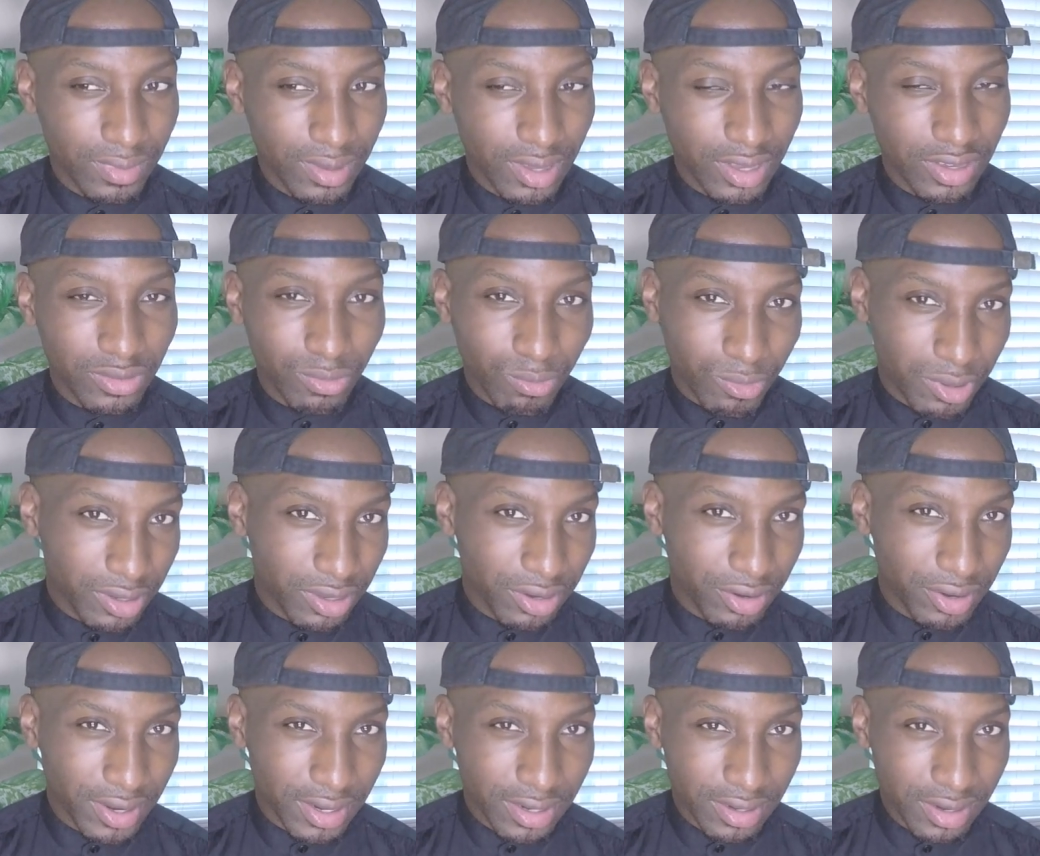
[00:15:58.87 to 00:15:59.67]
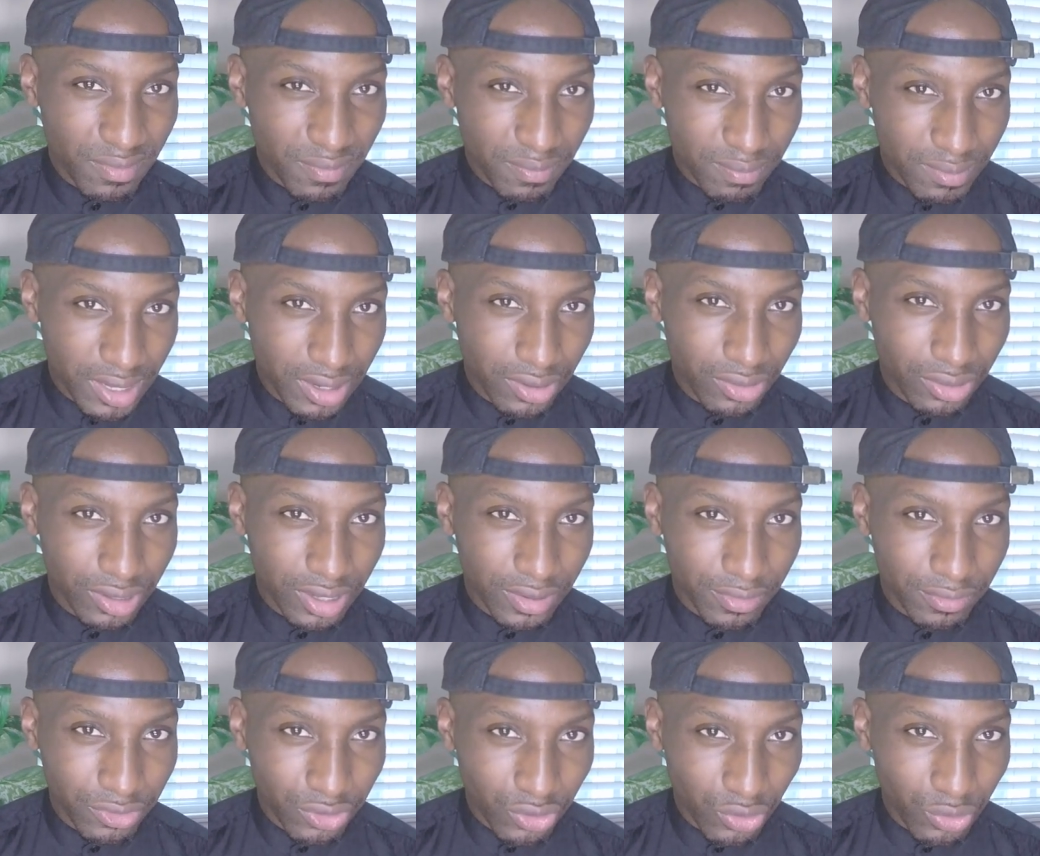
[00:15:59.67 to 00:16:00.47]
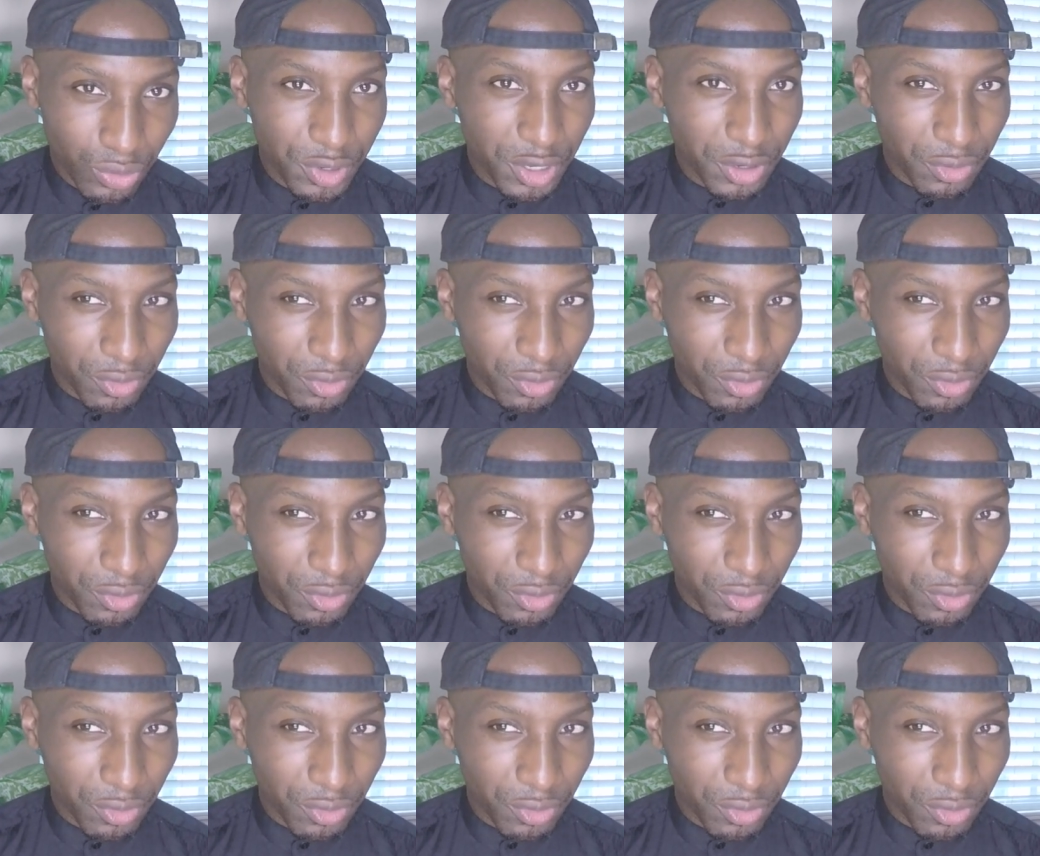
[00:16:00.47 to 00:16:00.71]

It's when you're in the middle of doing